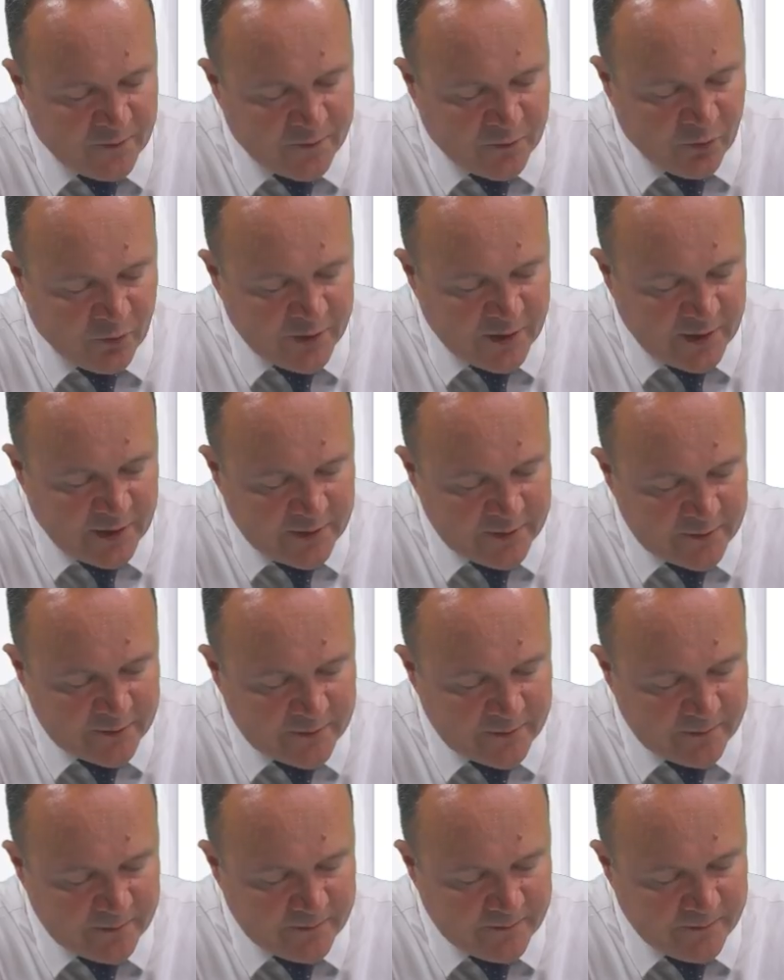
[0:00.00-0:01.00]
4
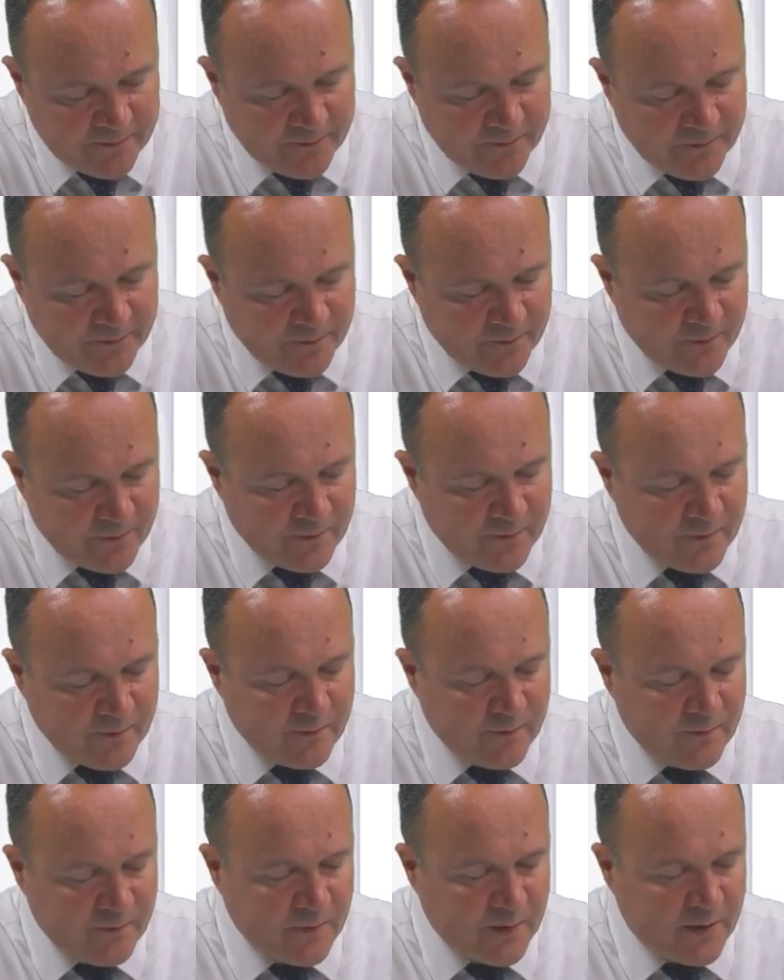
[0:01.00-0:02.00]
years.
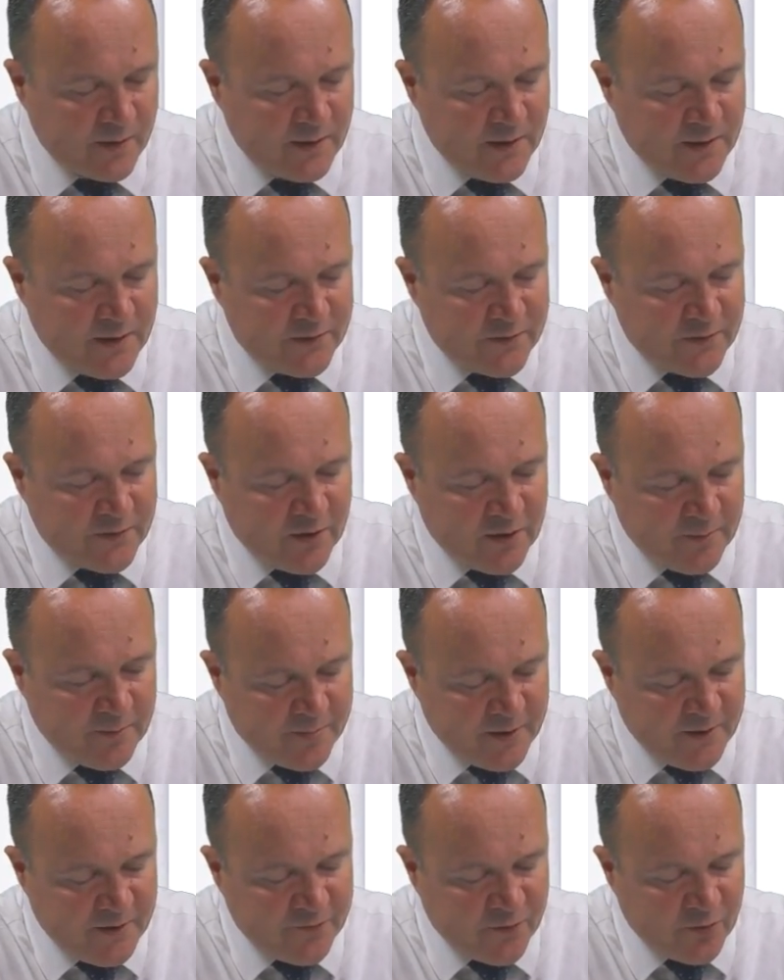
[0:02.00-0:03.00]
It's going to
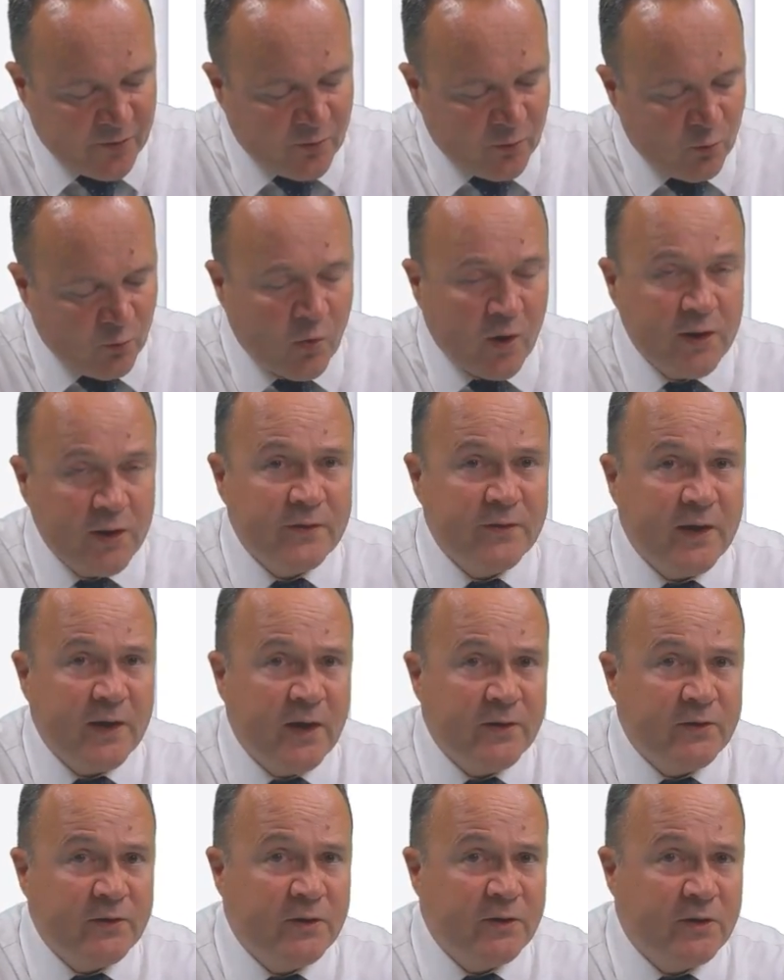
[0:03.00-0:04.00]
be for
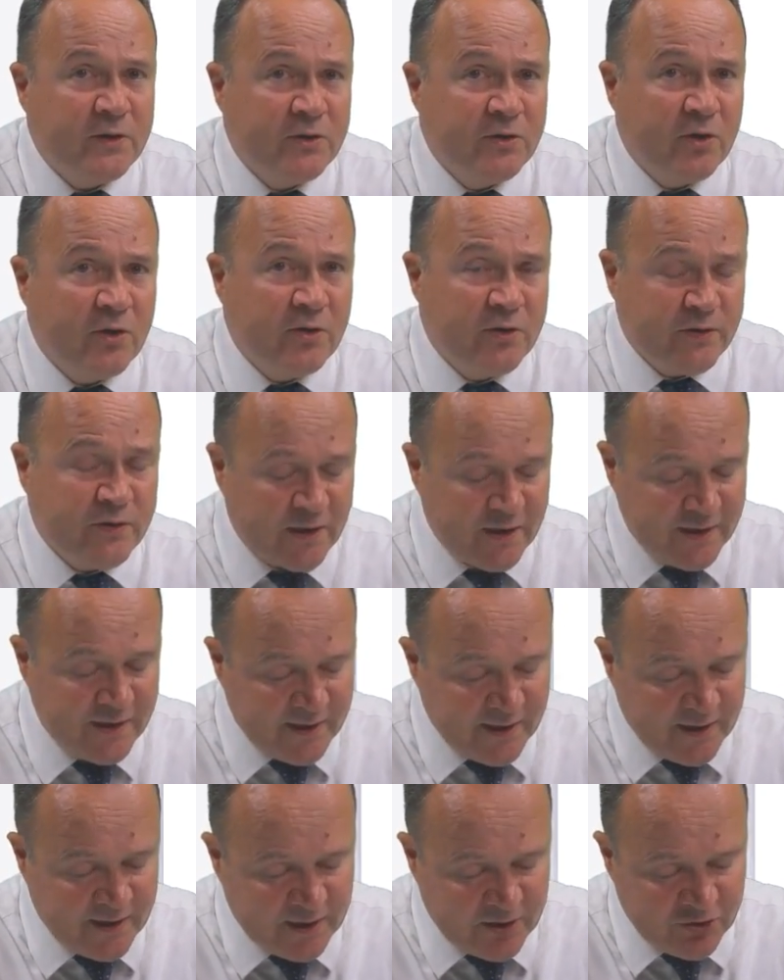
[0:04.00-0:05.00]
$1,000 a
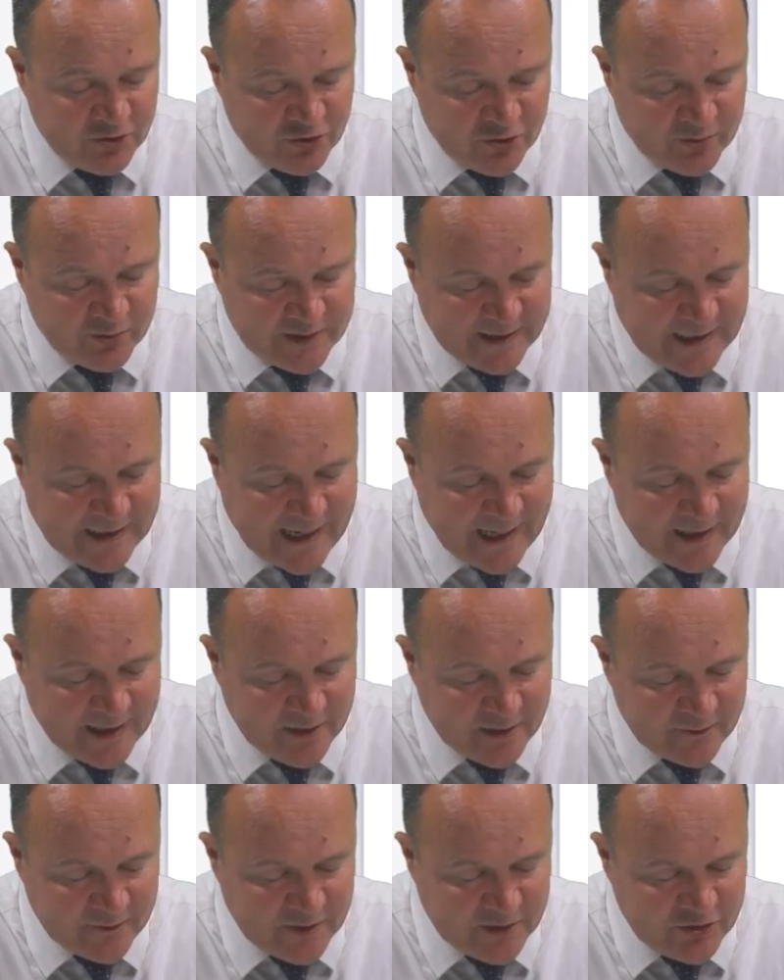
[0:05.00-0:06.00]
year due at the
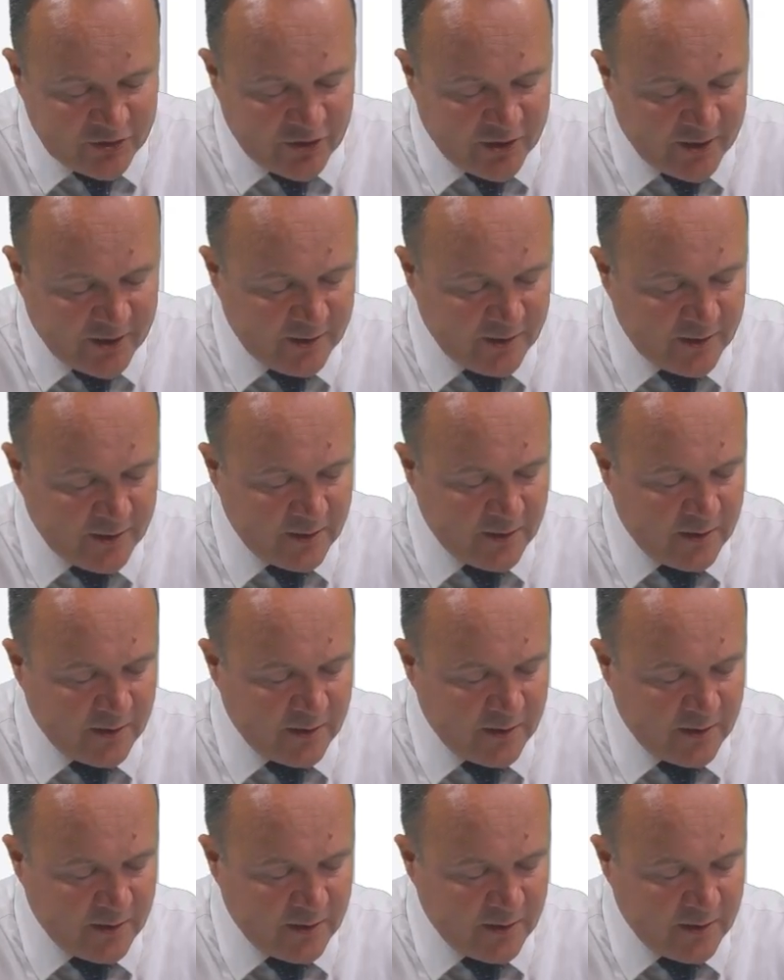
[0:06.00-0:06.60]
end of each year.